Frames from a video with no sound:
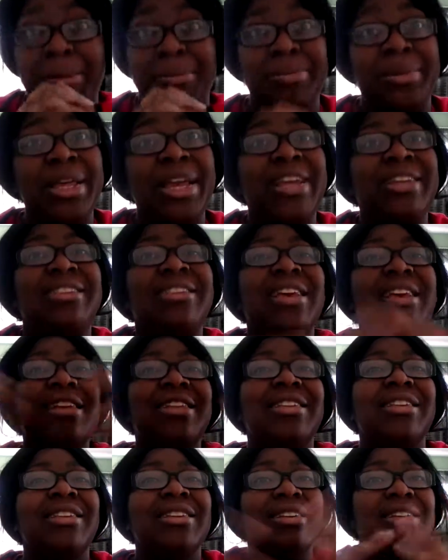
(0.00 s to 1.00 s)
please,
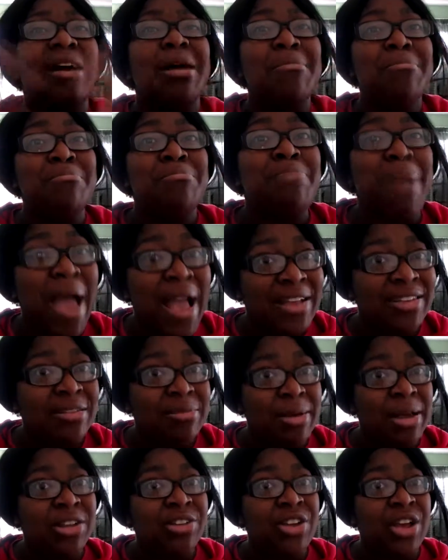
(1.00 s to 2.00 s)
come back to
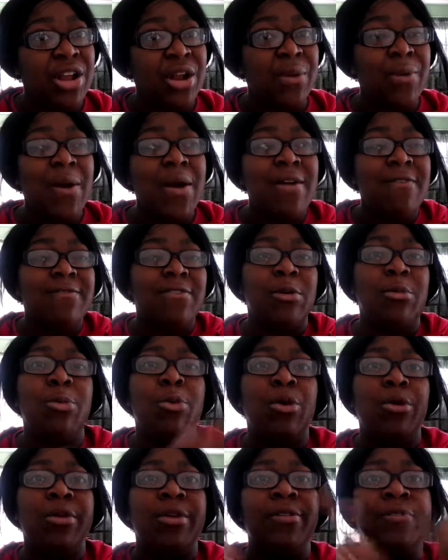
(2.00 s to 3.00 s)
my channel for
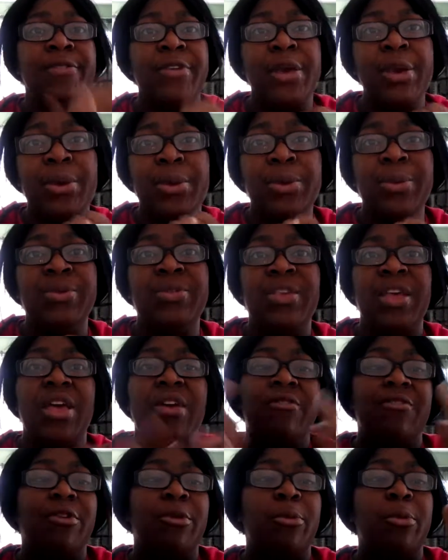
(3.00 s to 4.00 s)
more reviews,
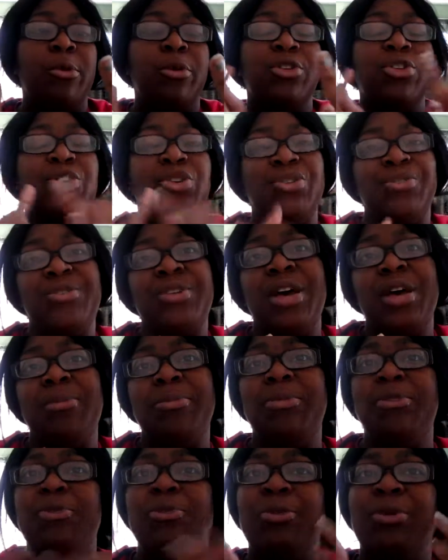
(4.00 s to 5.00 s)
for more short
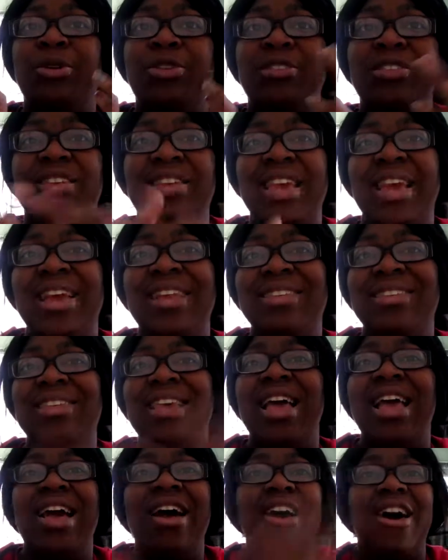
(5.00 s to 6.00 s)
films, for more skits,
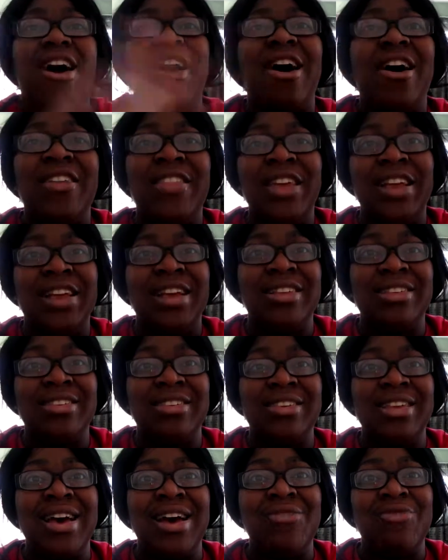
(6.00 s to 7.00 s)
all that good
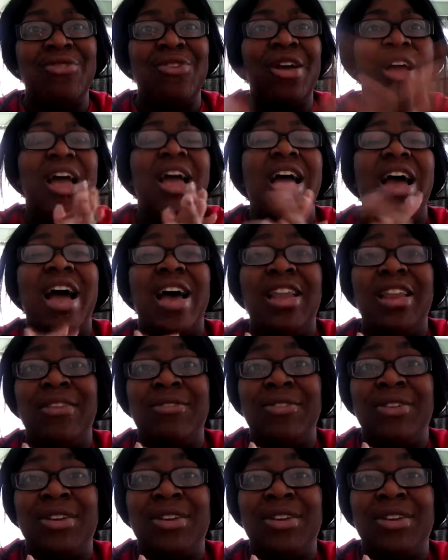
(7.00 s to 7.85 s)
stuff. I love